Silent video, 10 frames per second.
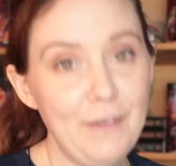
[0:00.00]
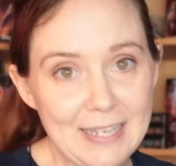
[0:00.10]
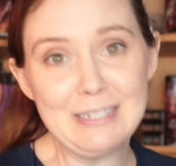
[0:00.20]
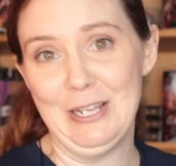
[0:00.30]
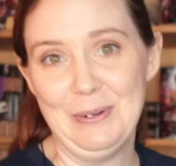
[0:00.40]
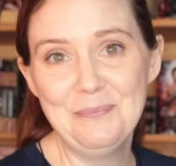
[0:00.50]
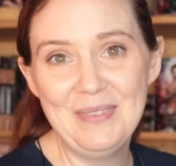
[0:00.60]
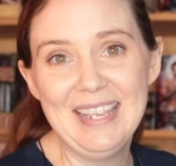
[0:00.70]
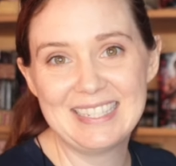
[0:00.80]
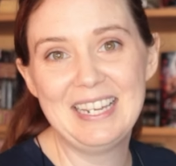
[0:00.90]
Phantom
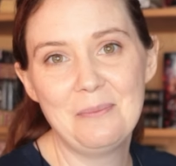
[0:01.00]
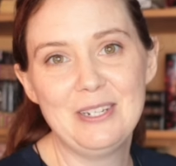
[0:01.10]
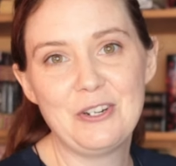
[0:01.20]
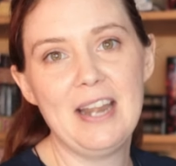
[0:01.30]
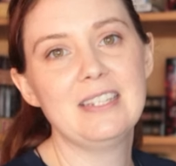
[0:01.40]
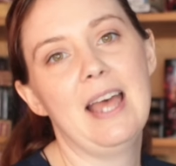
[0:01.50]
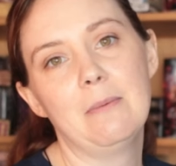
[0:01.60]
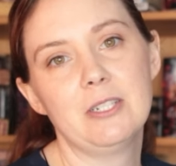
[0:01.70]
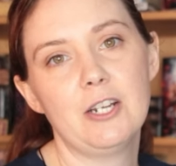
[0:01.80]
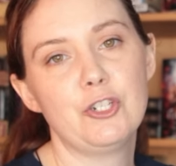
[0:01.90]
is gonna be trying to
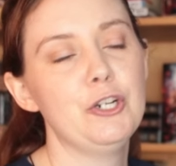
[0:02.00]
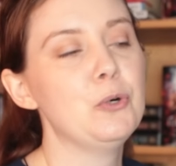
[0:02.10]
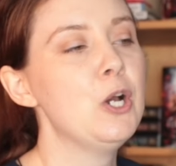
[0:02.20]
sabotage you.